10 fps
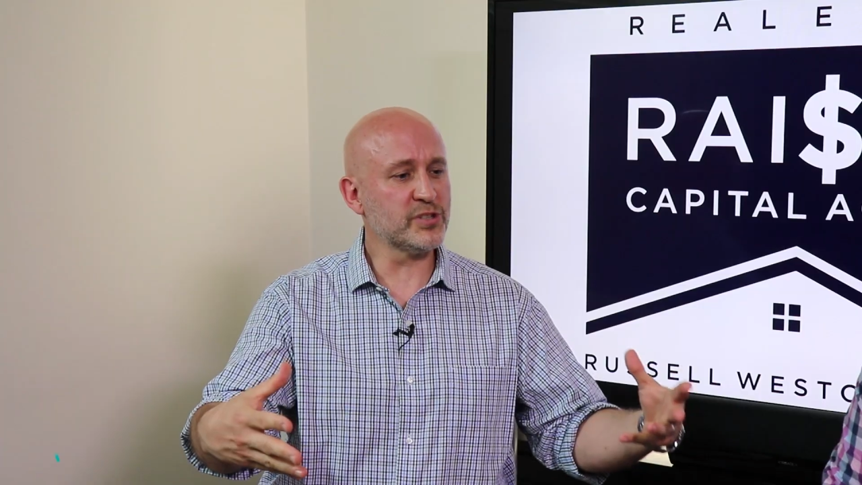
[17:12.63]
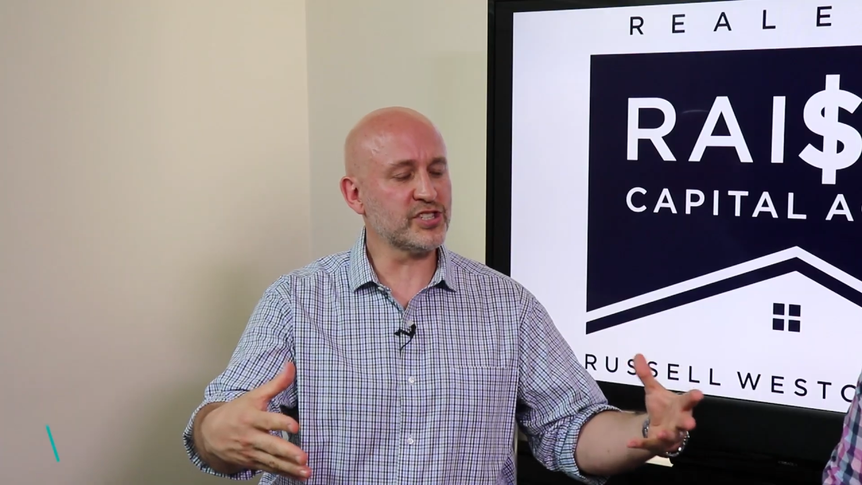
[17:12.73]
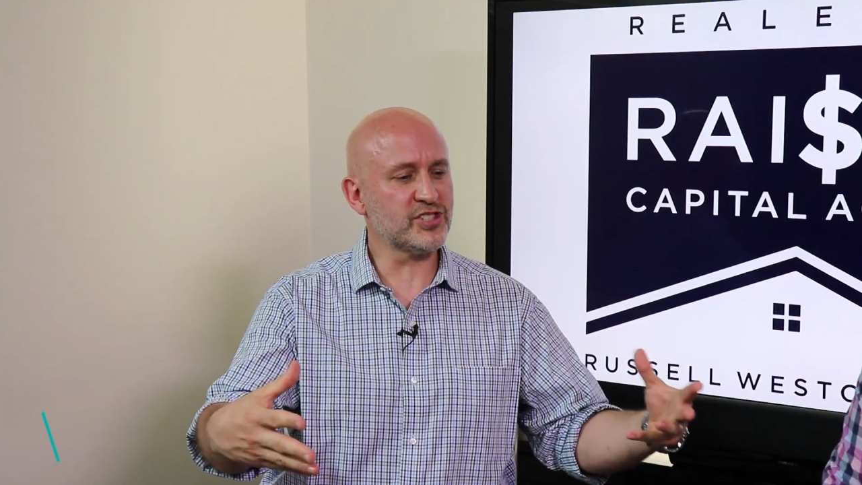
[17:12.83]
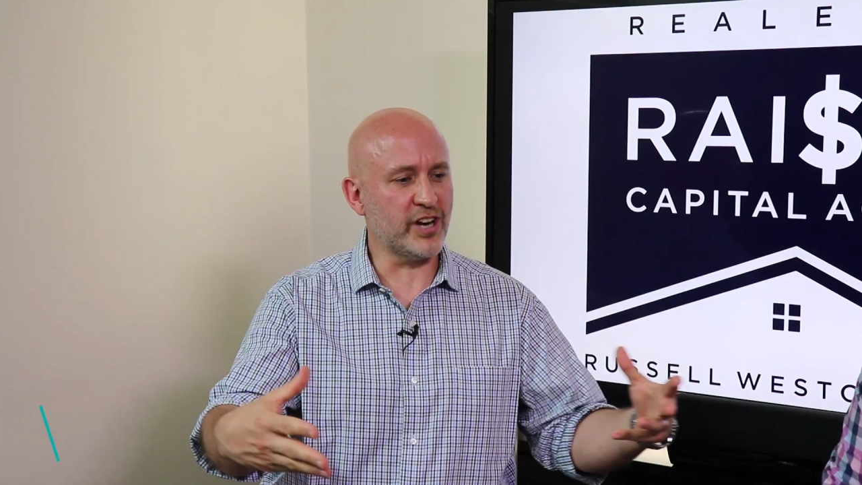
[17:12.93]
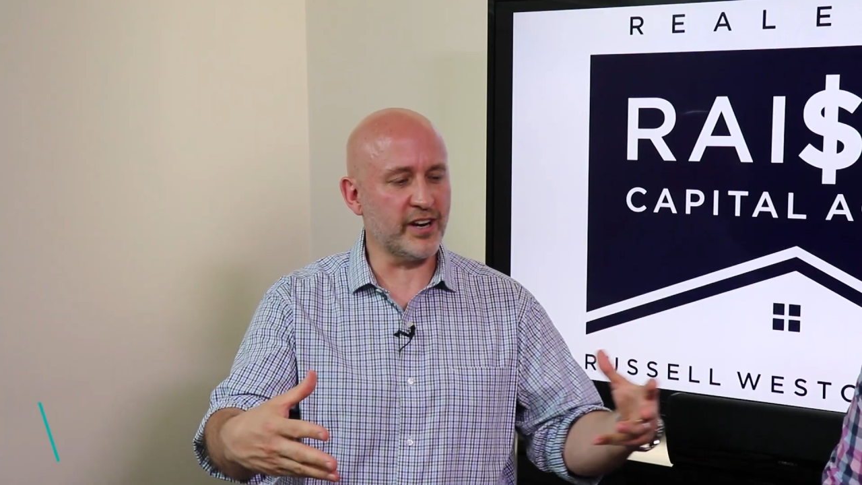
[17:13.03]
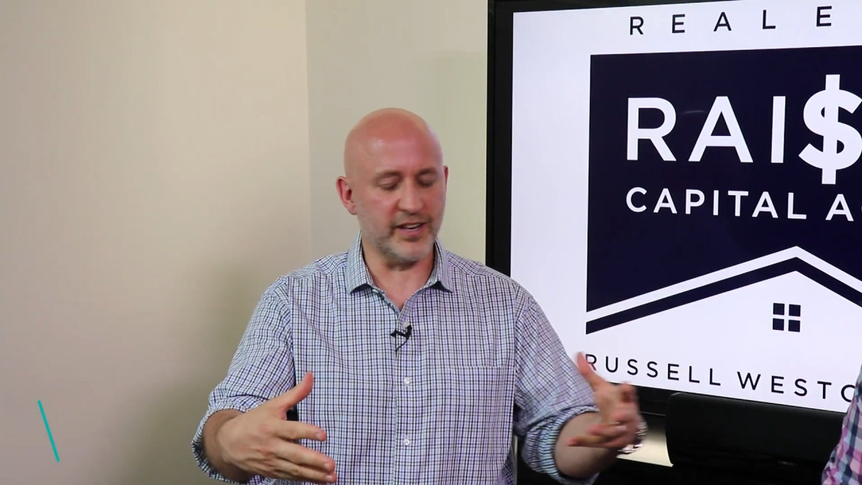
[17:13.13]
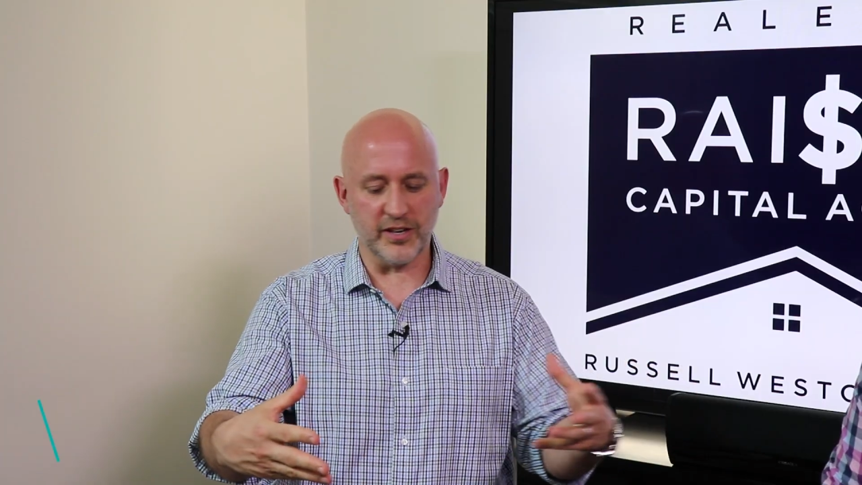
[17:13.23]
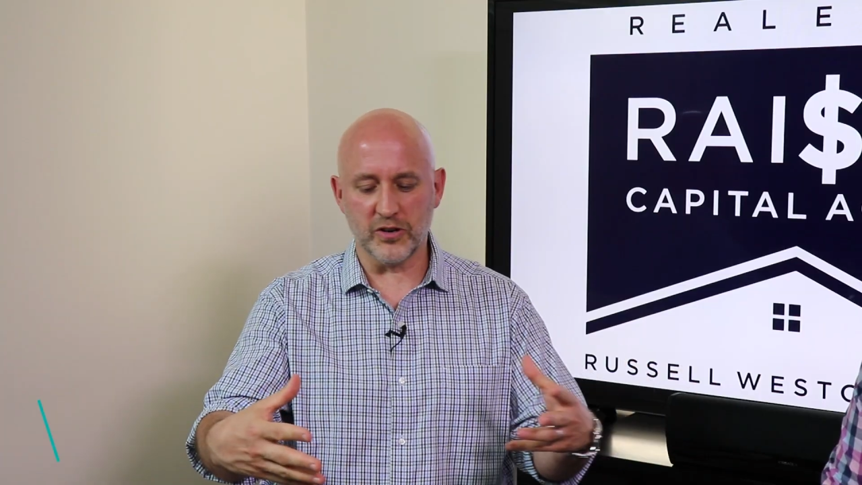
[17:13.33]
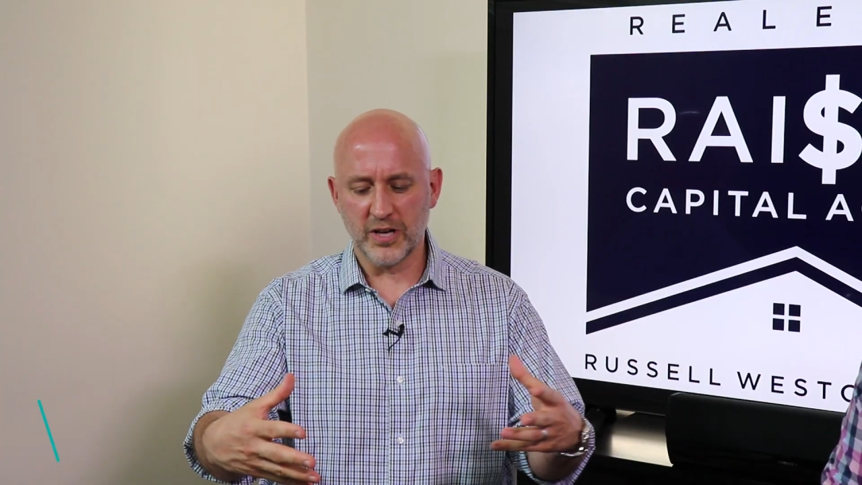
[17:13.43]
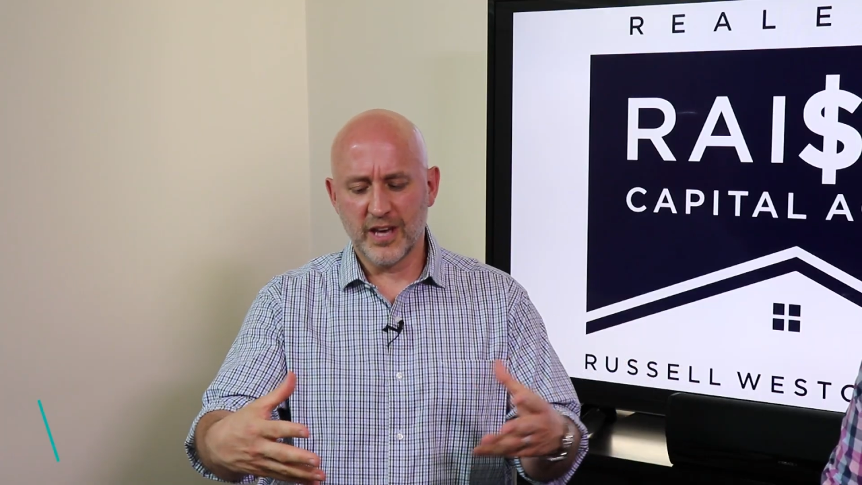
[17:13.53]
you were just sharing,
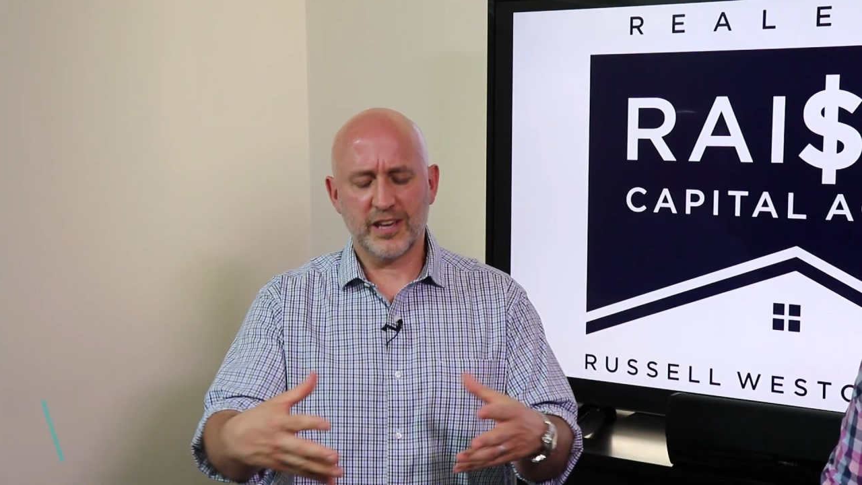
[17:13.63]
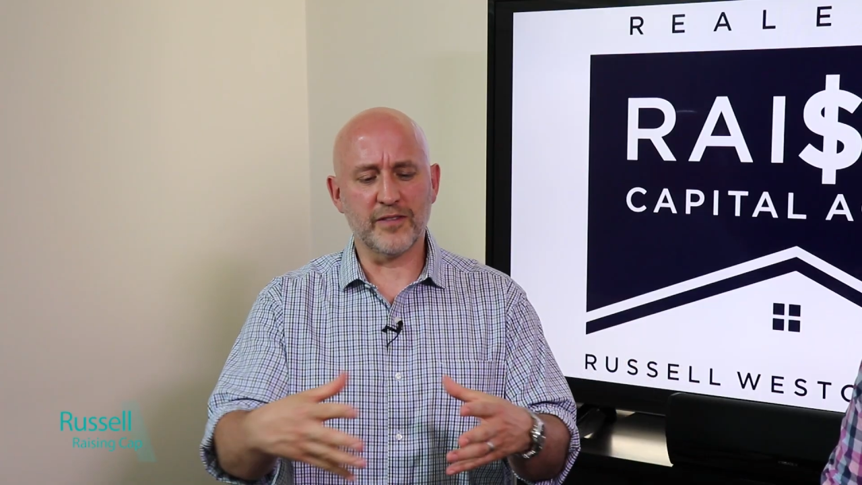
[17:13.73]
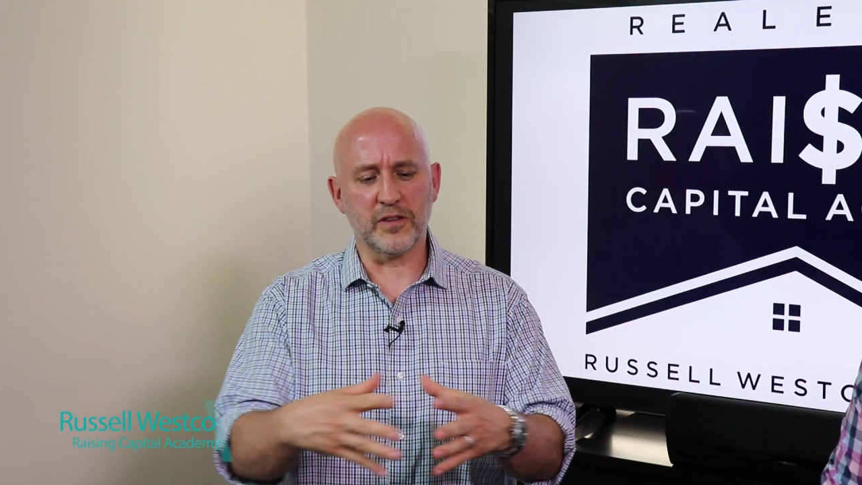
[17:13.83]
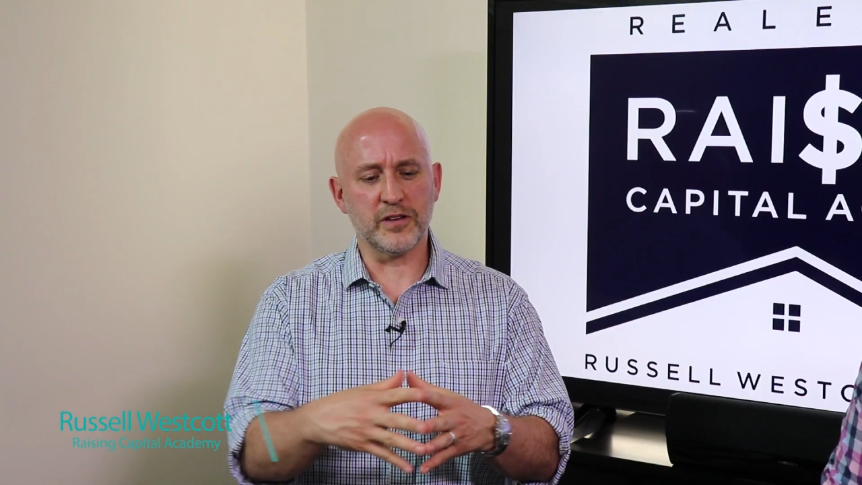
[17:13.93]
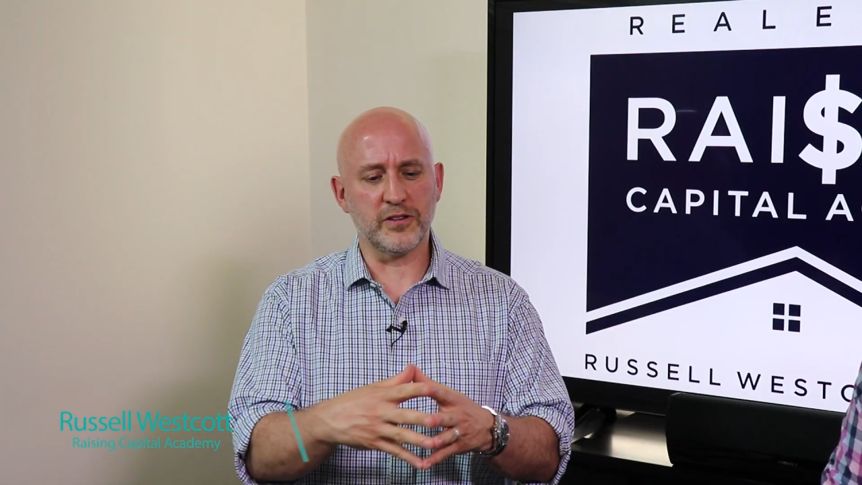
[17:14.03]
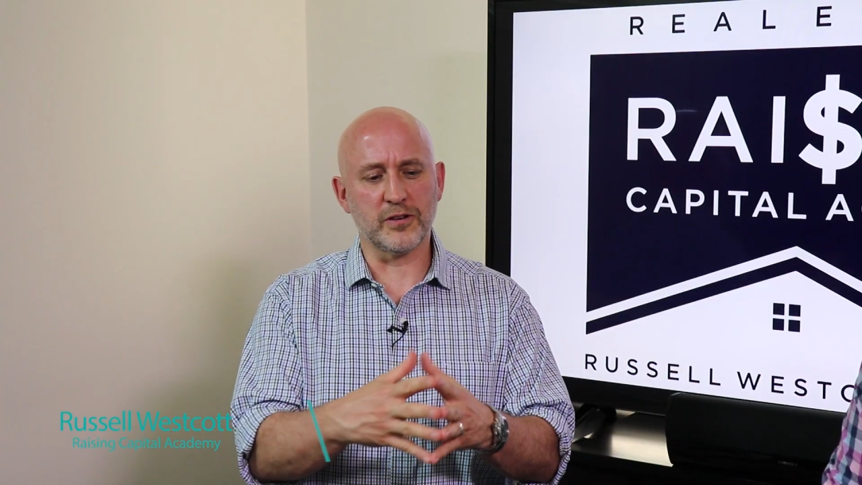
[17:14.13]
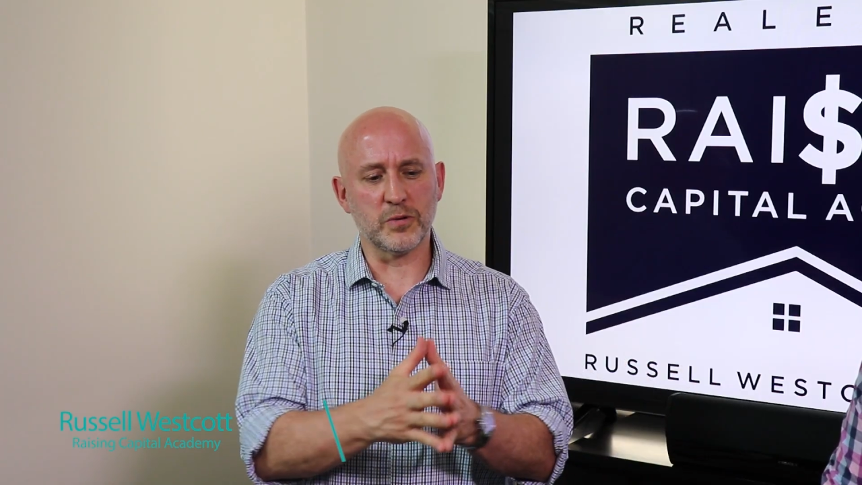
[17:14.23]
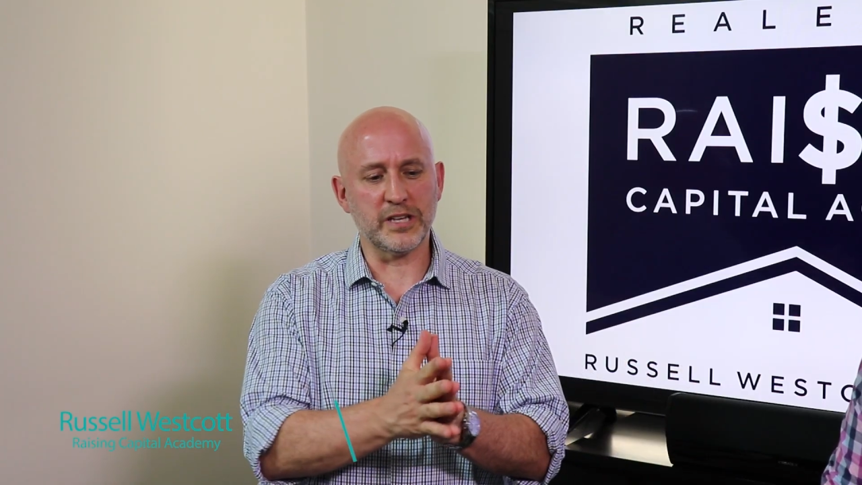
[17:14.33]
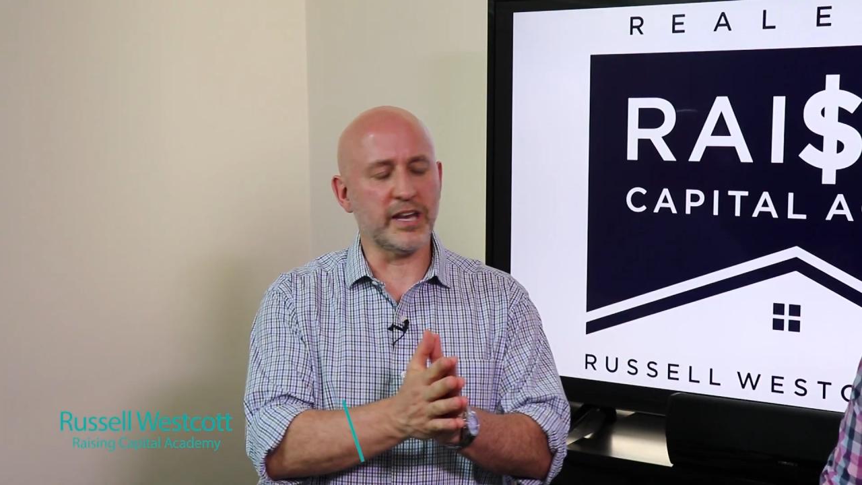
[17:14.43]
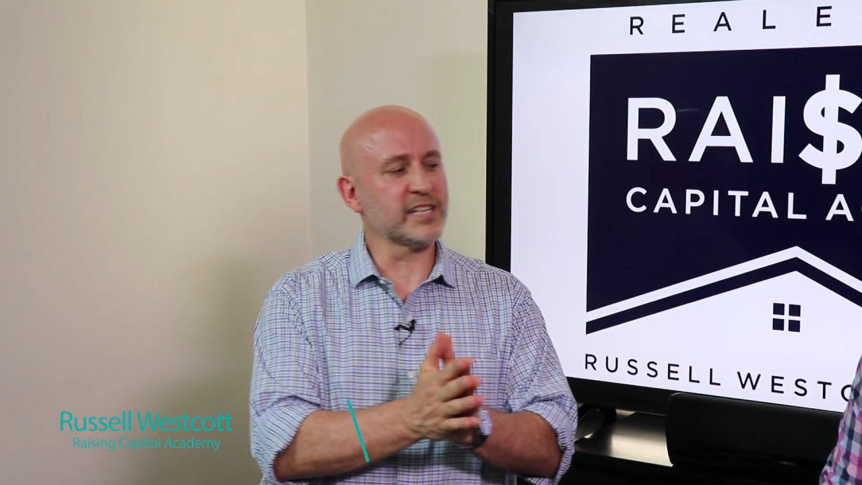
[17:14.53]
you have the
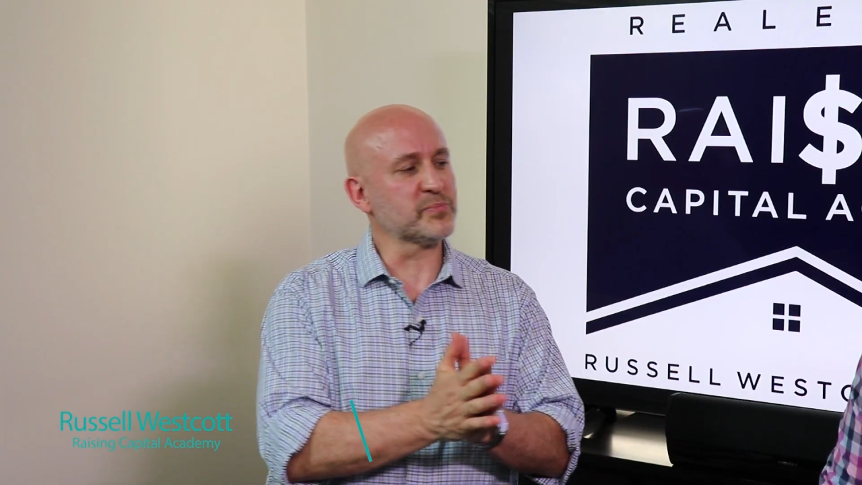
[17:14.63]
really nice